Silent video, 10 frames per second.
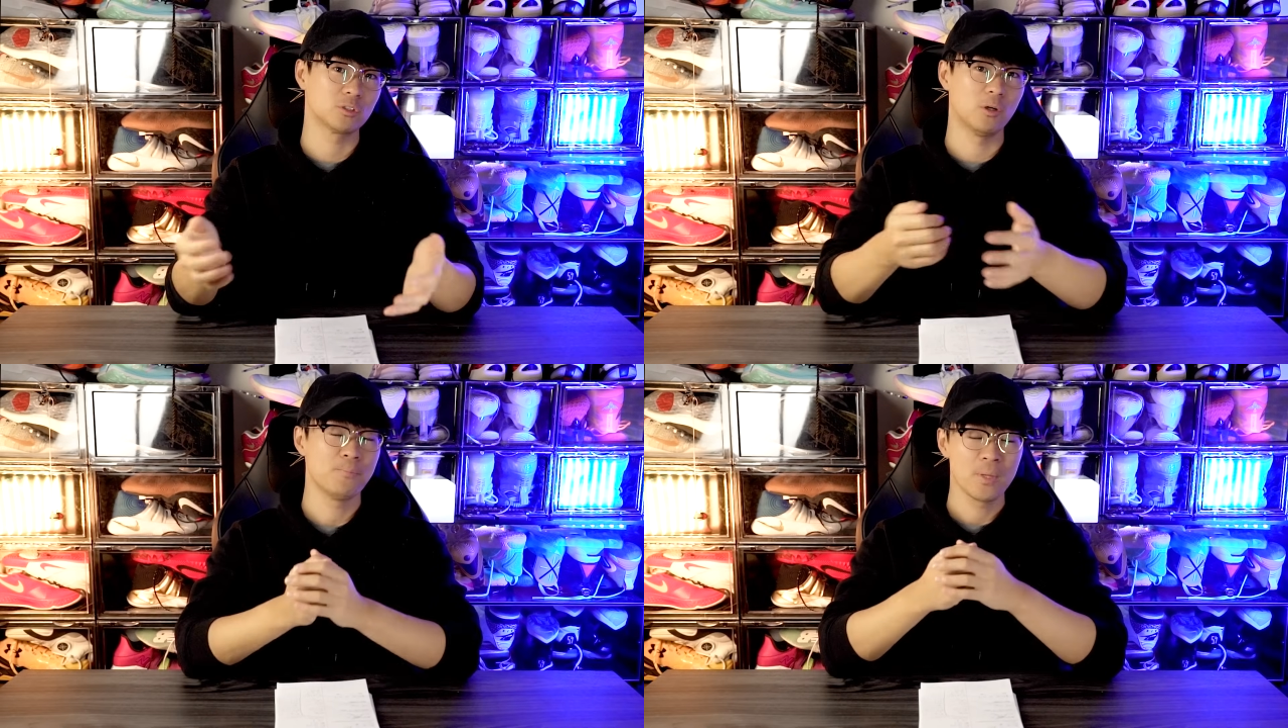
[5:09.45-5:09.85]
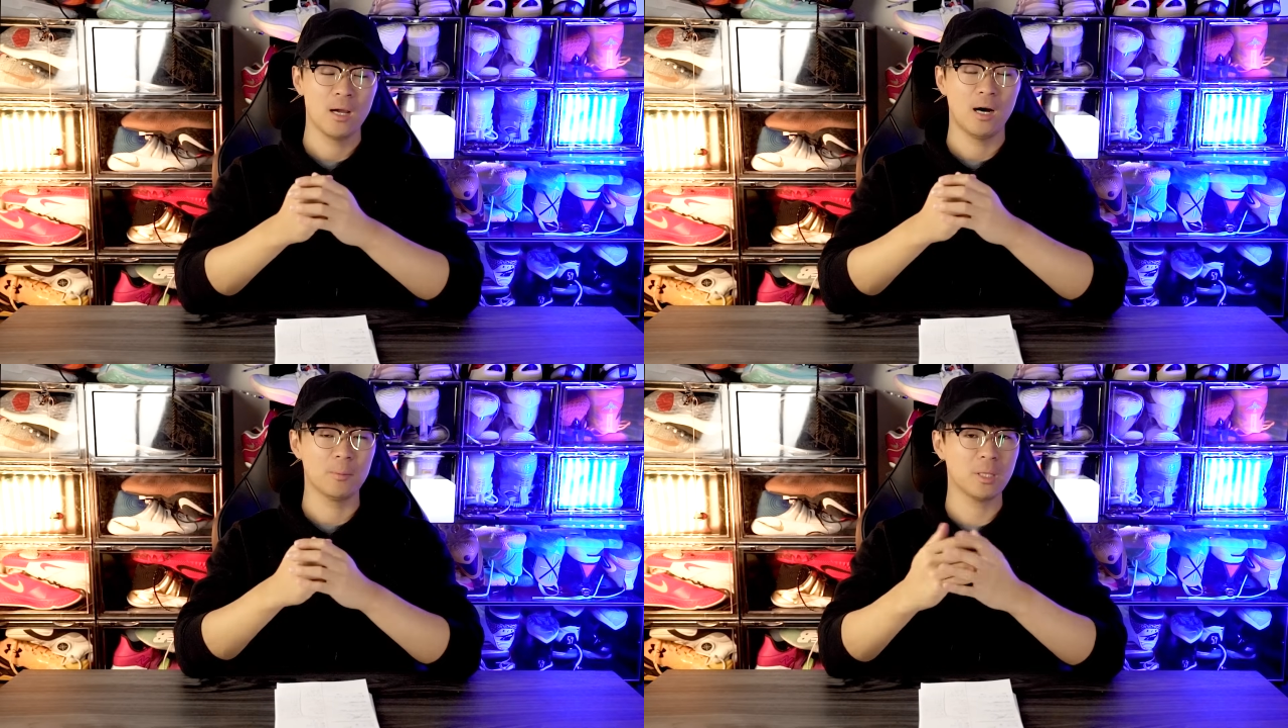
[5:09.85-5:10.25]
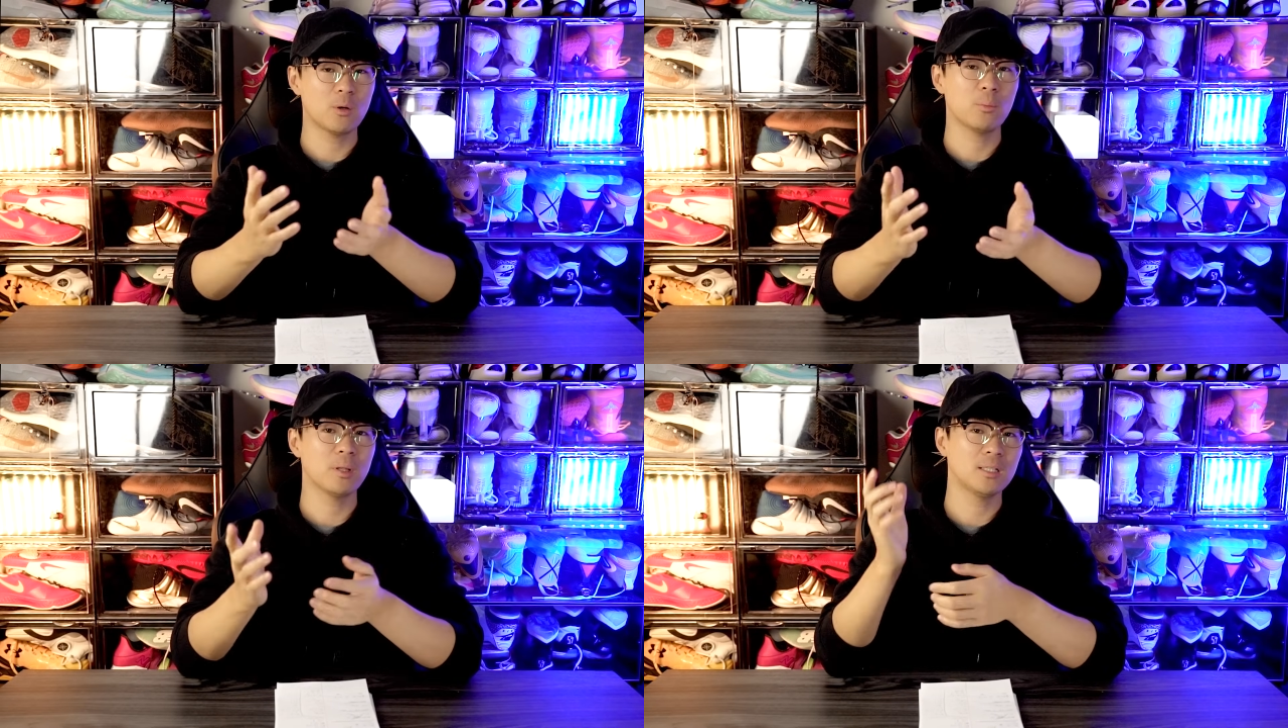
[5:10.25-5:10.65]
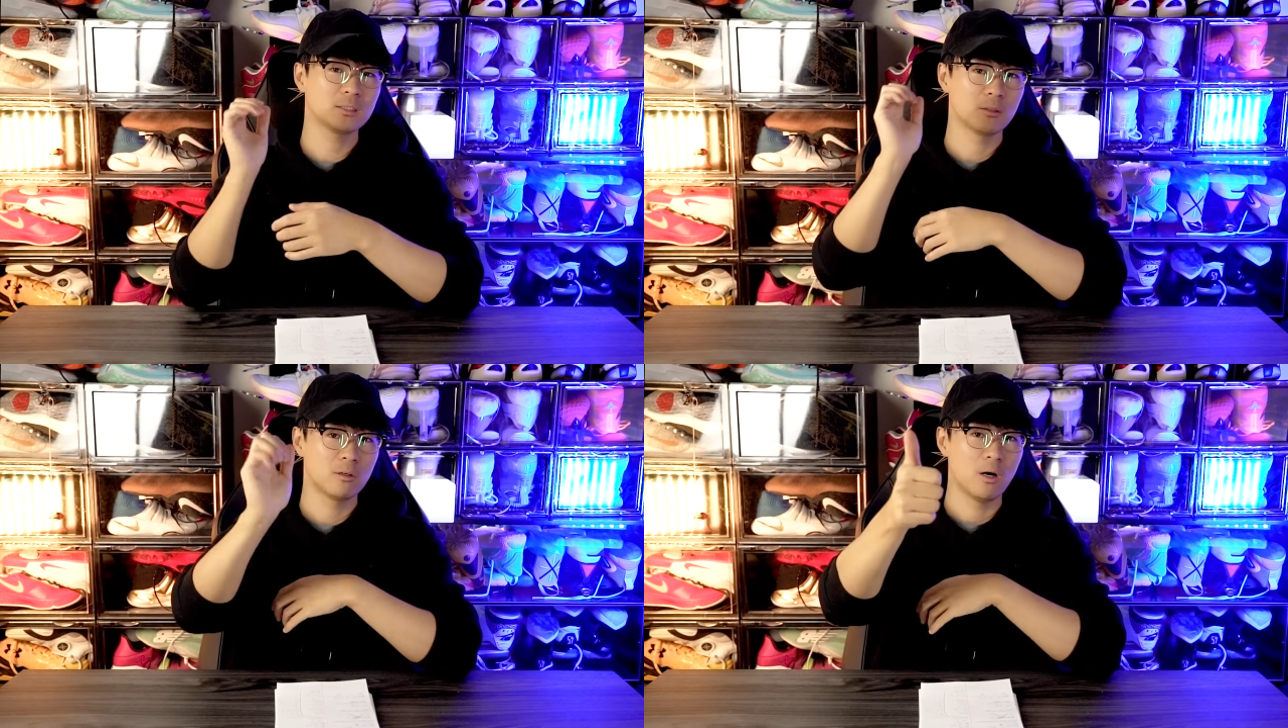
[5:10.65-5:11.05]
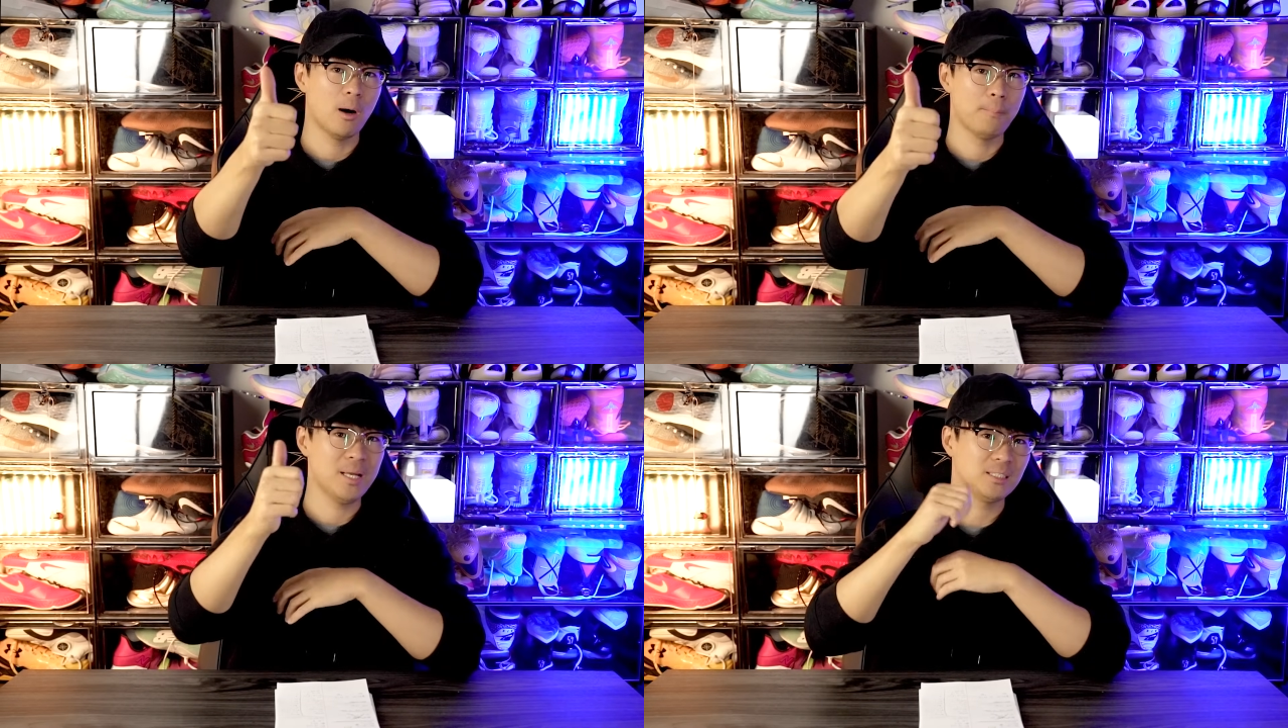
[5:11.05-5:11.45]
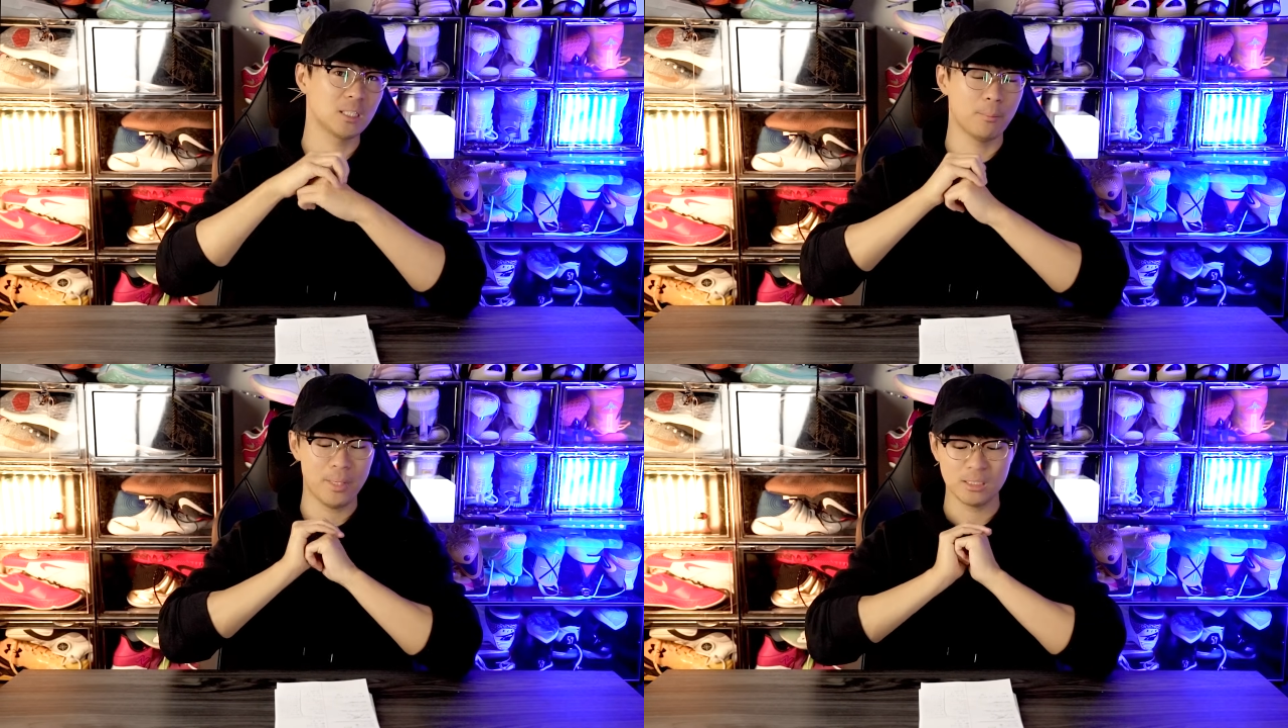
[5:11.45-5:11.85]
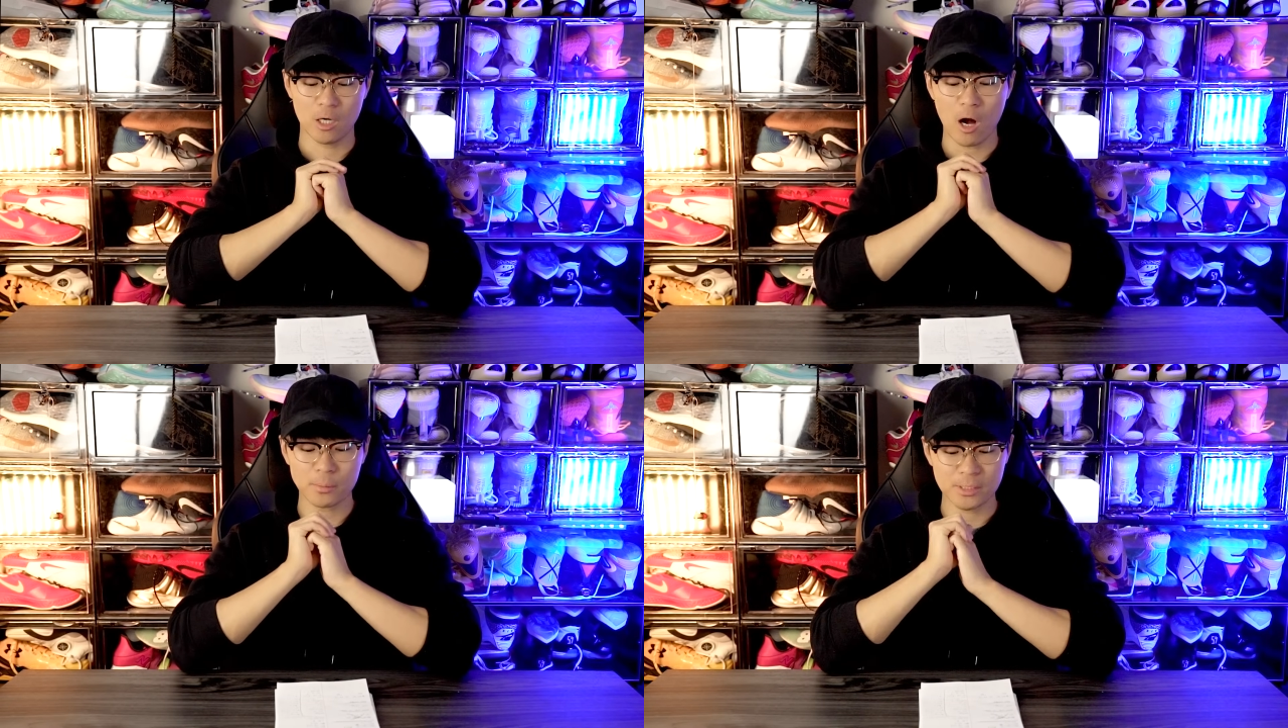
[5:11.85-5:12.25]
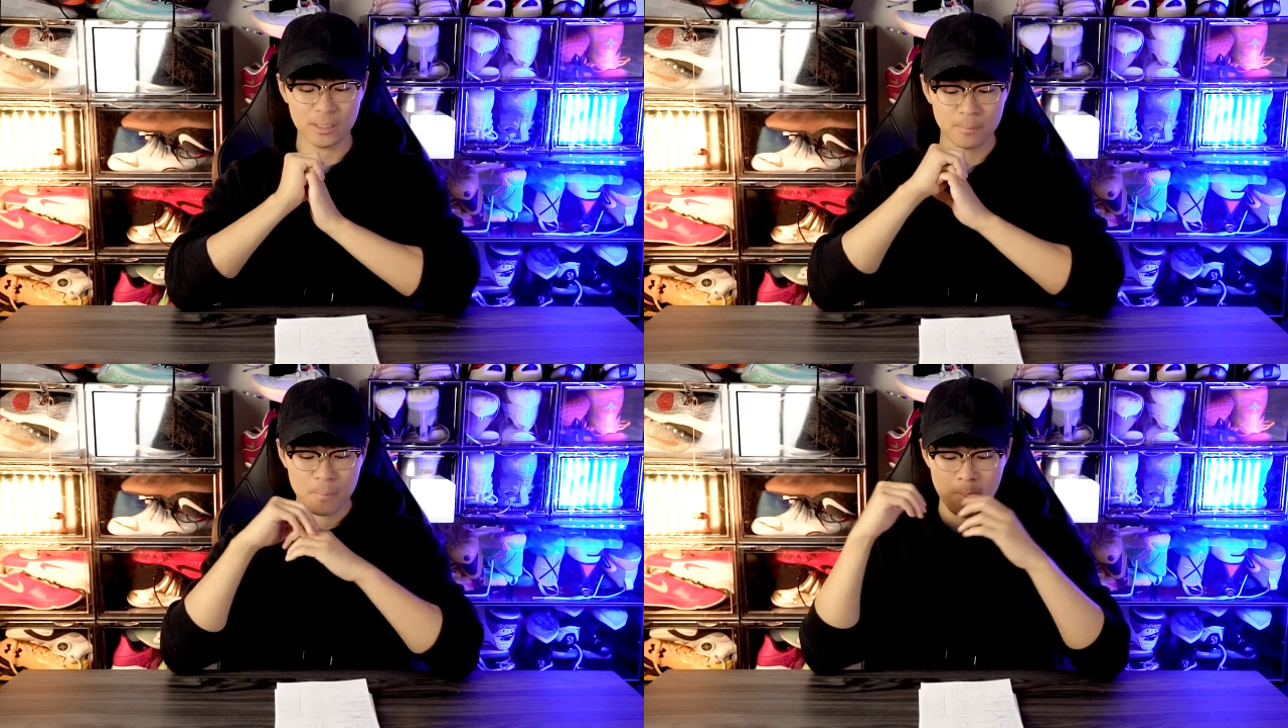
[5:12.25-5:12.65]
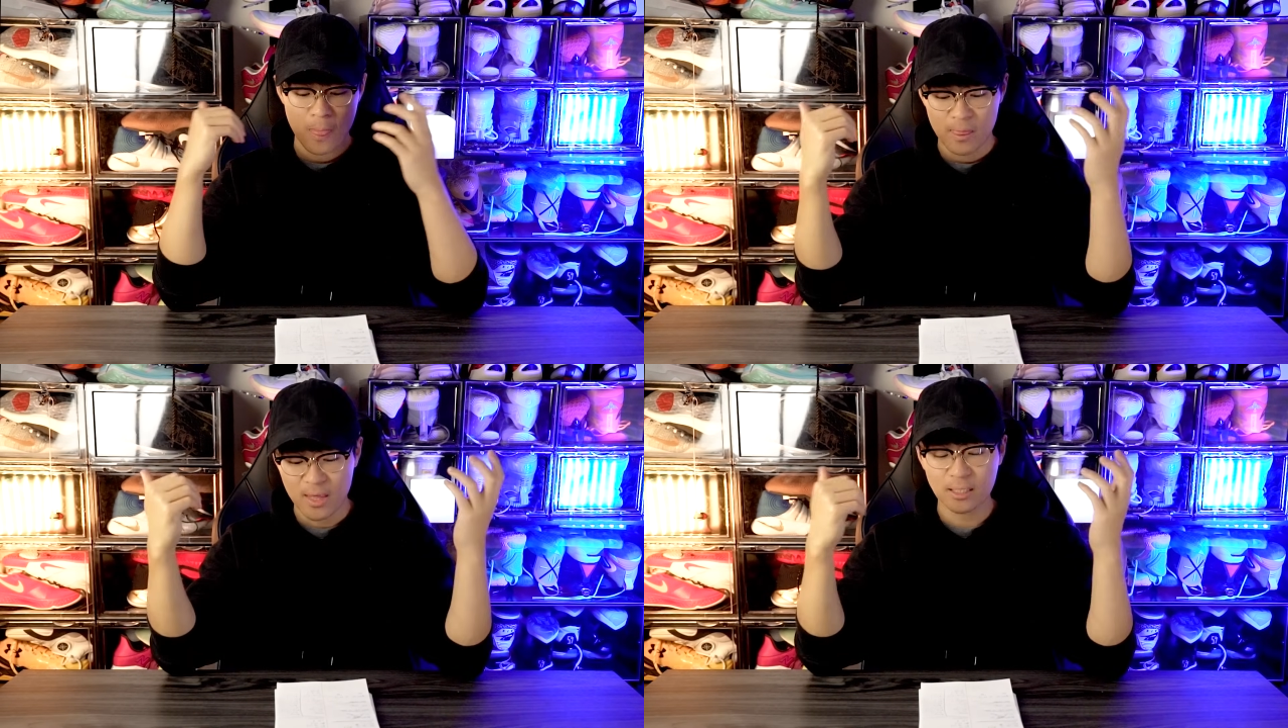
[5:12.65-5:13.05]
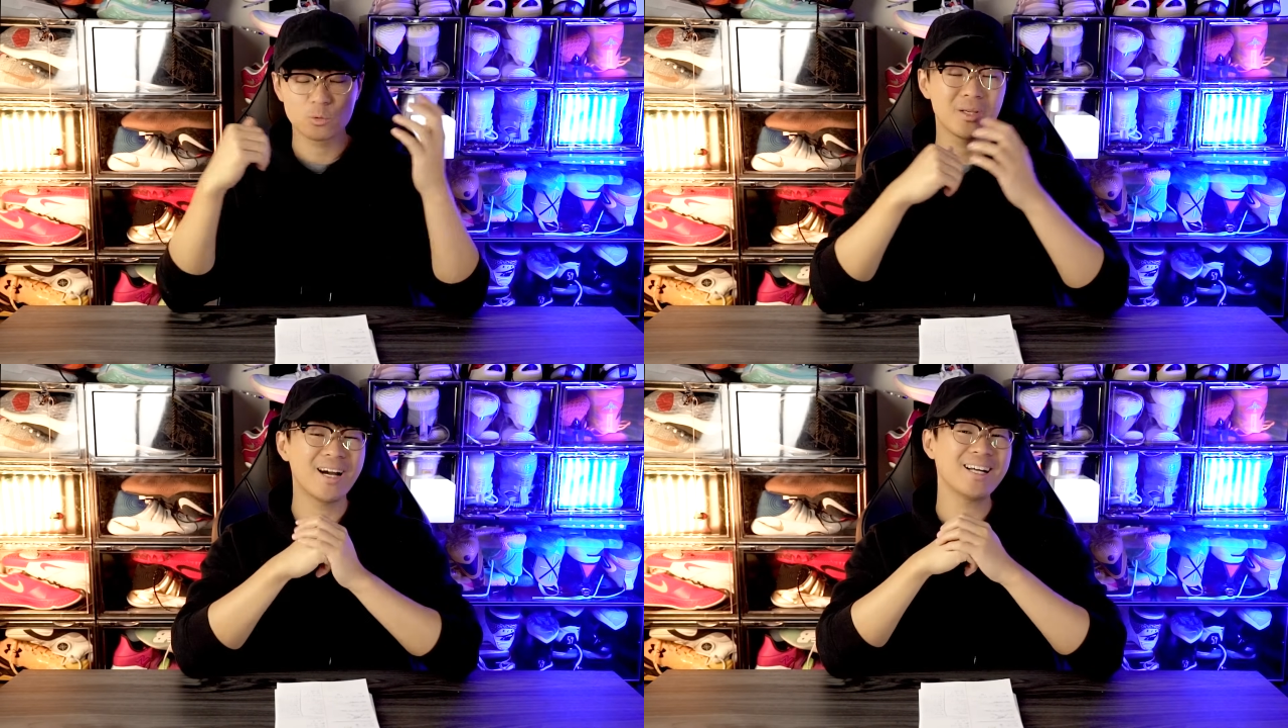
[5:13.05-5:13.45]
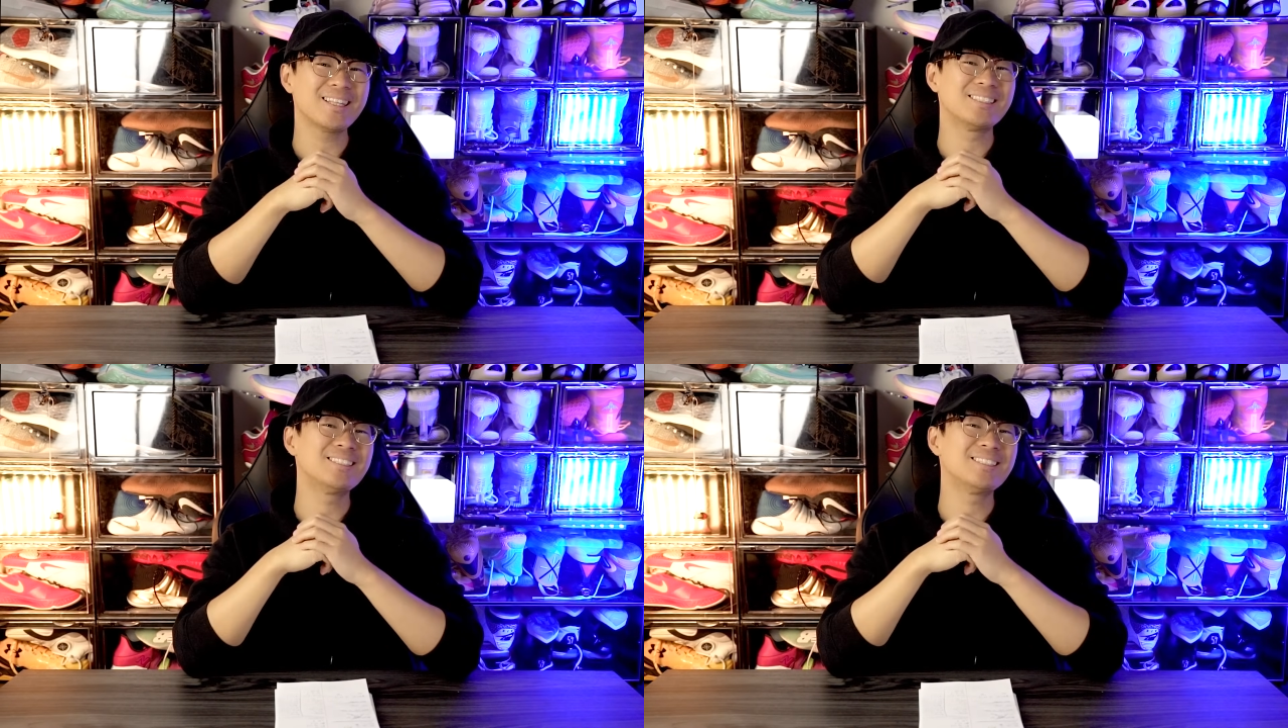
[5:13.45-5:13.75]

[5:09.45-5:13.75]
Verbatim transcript: So Player One Plus, amazing, amazing option. Next, we got the